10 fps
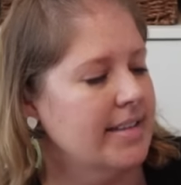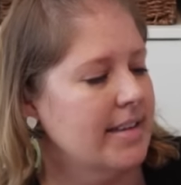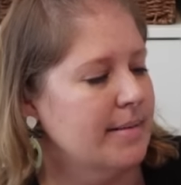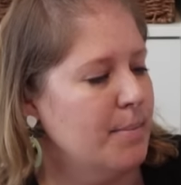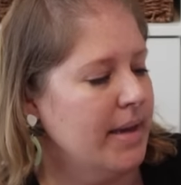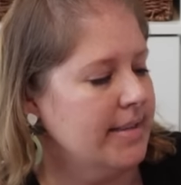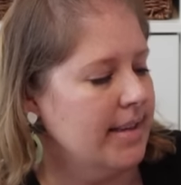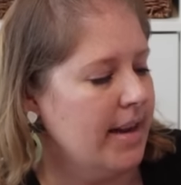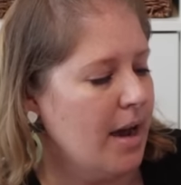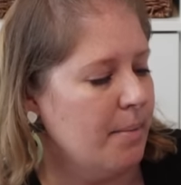says Mix
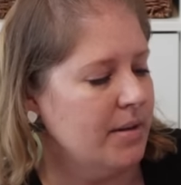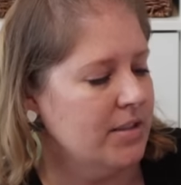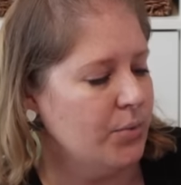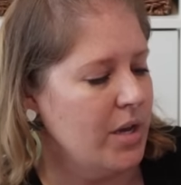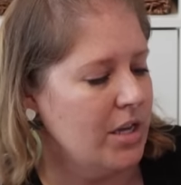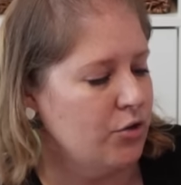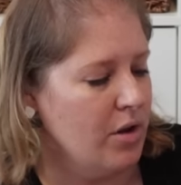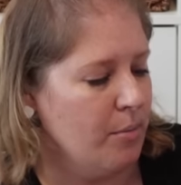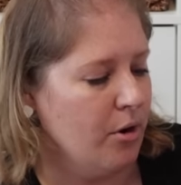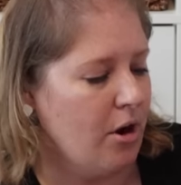It Up Sweet
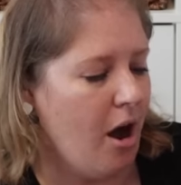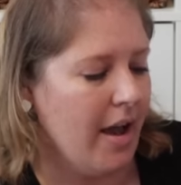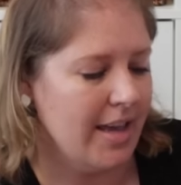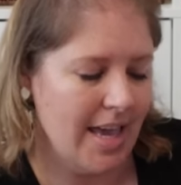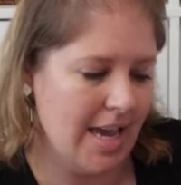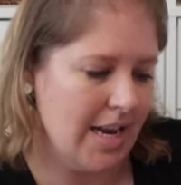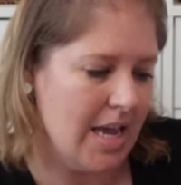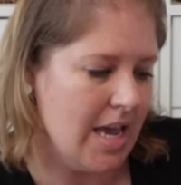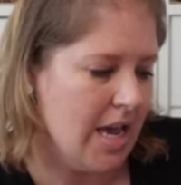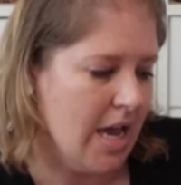Dreamer Cotton
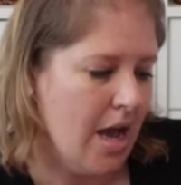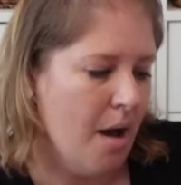Candy